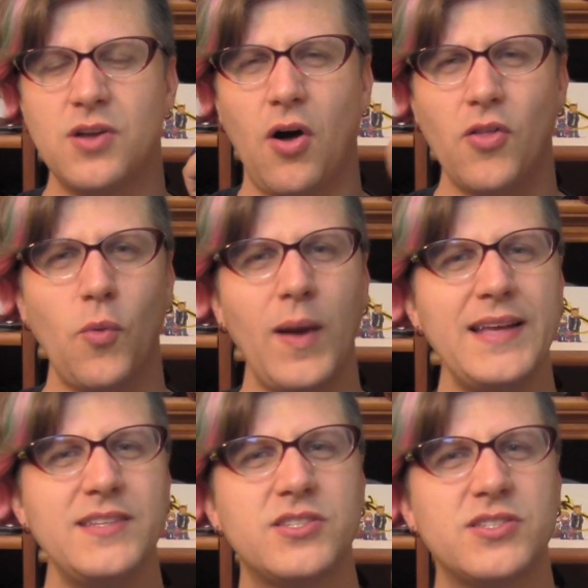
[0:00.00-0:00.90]
all the
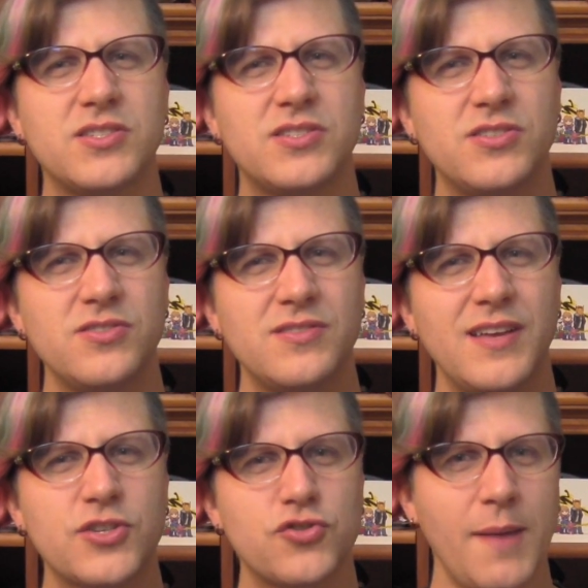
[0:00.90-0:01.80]
way to
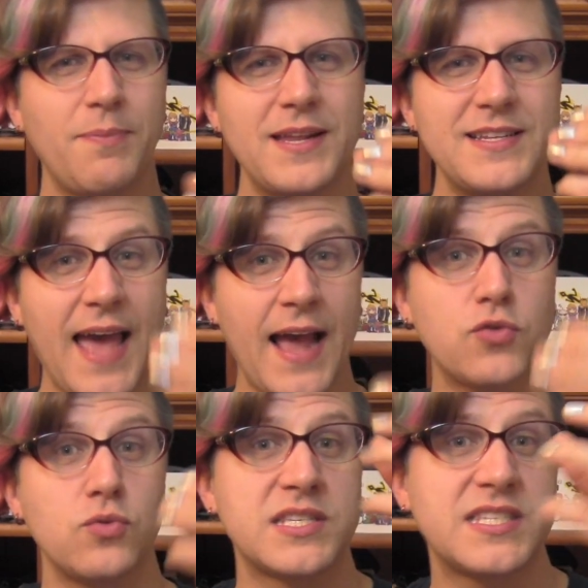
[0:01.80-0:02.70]
extrapolating to
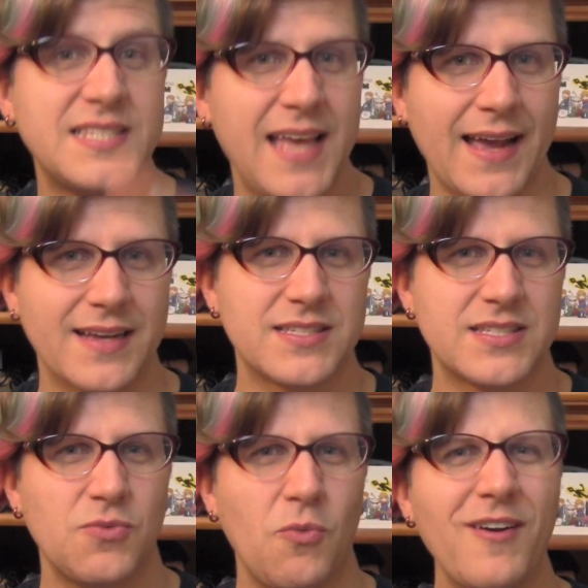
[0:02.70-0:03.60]
actual
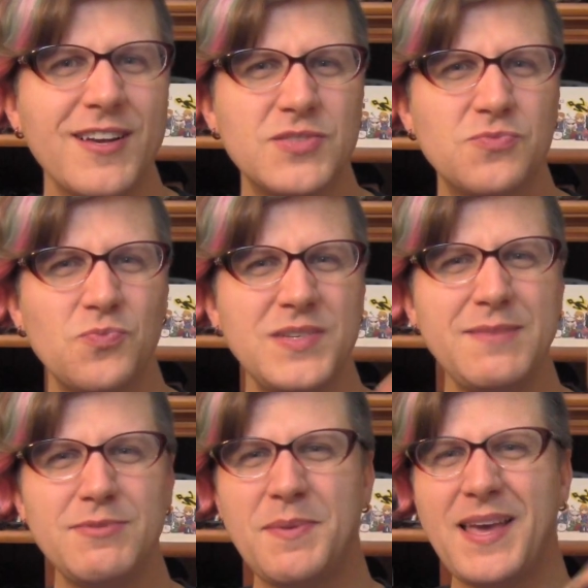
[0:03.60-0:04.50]
sex. Whereas we
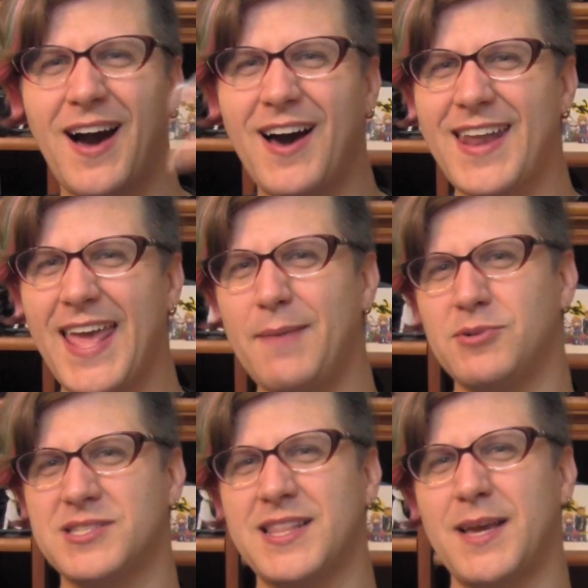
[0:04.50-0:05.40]
seem to be
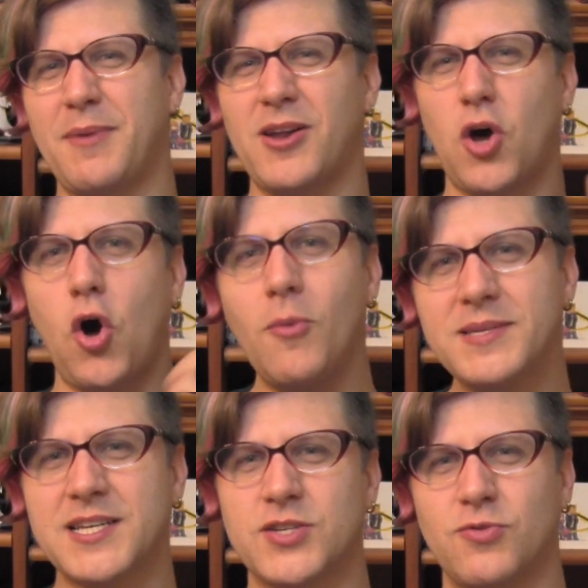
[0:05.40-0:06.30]
unable to think about
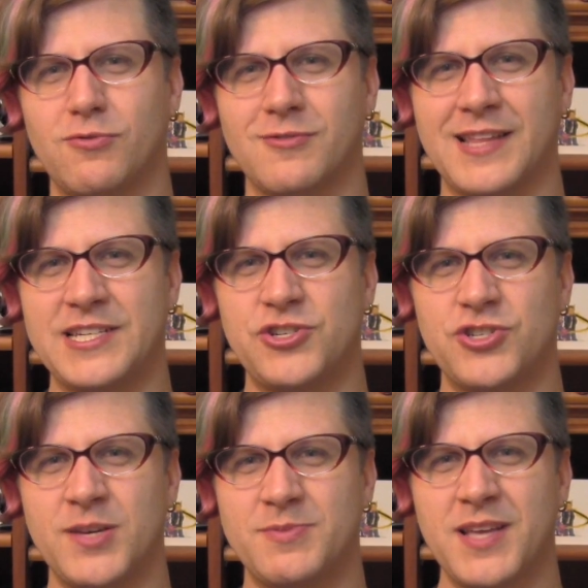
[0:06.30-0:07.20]
homosexual
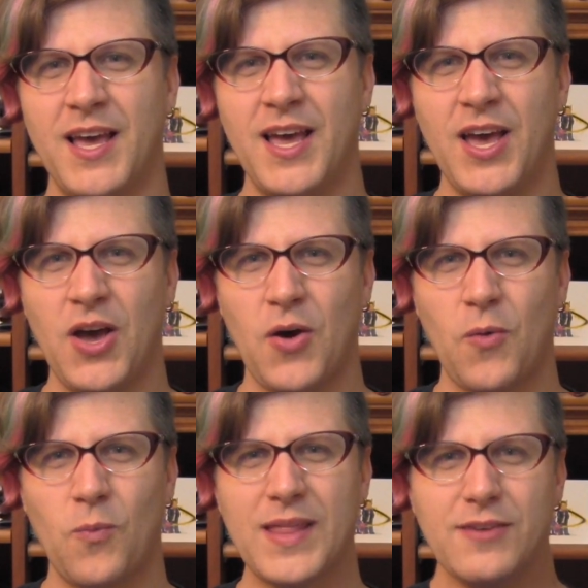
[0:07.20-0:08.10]
relationships
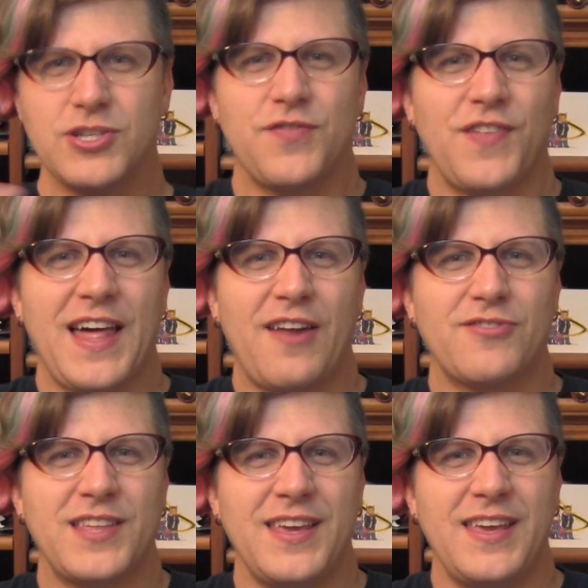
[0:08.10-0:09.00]
without just flat
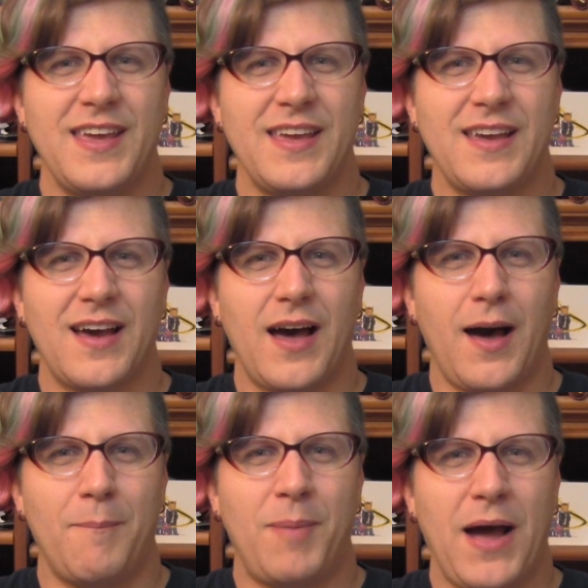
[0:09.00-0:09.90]
out thinking
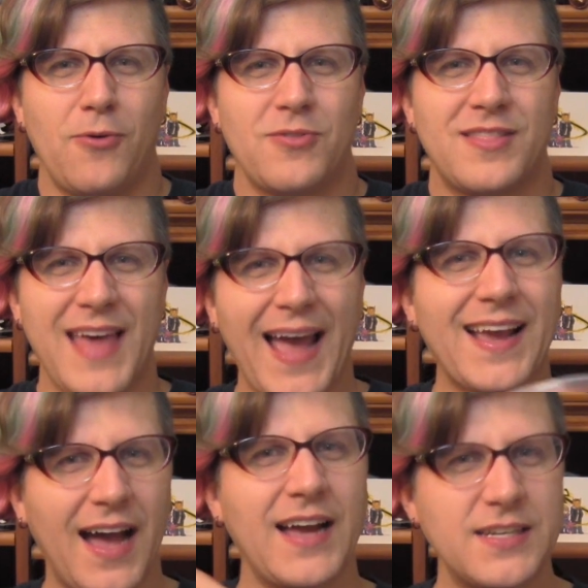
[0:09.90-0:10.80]
about
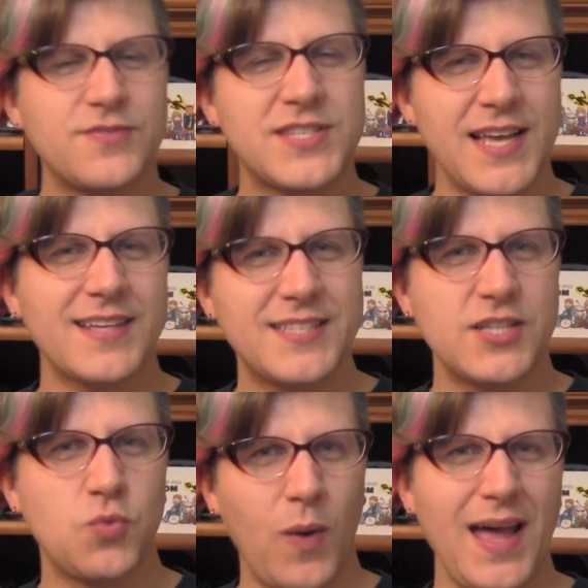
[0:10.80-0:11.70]
that kind of sex
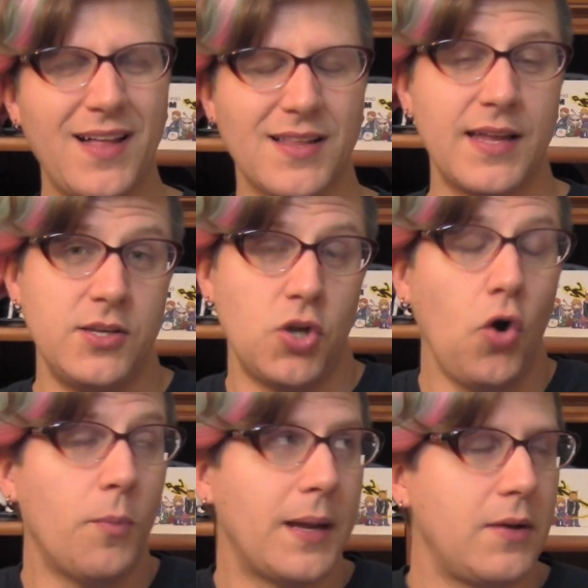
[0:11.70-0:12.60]
as well. And
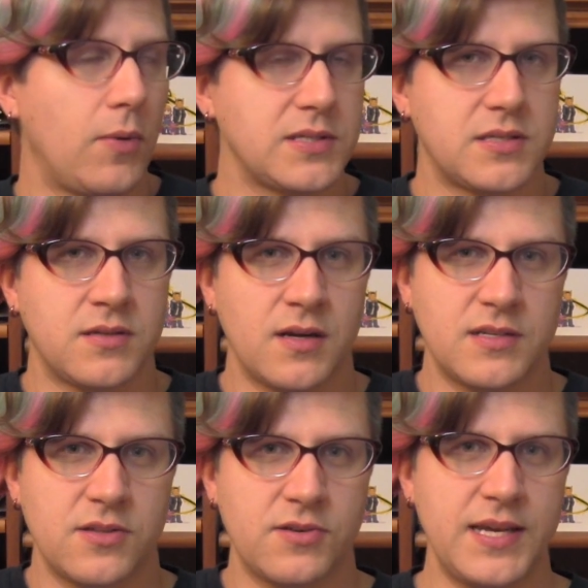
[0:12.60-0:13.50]
nobody wants to
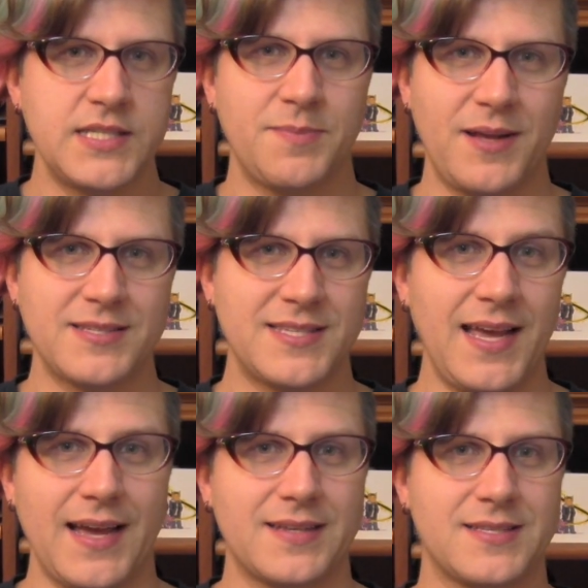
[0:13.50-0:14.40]
talk to their kids about
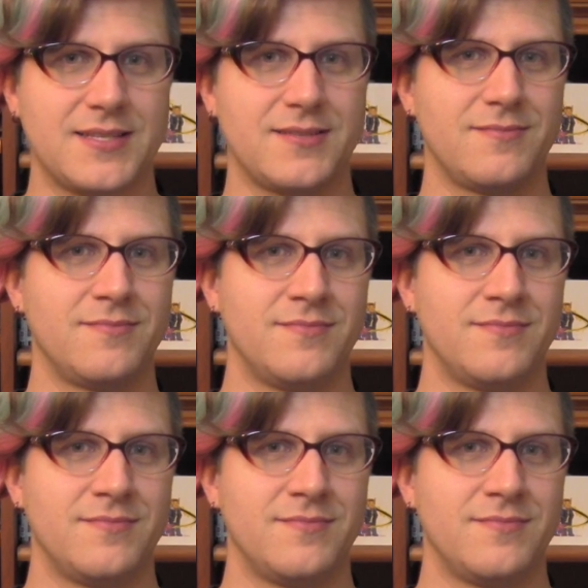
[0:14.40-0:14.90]
sex.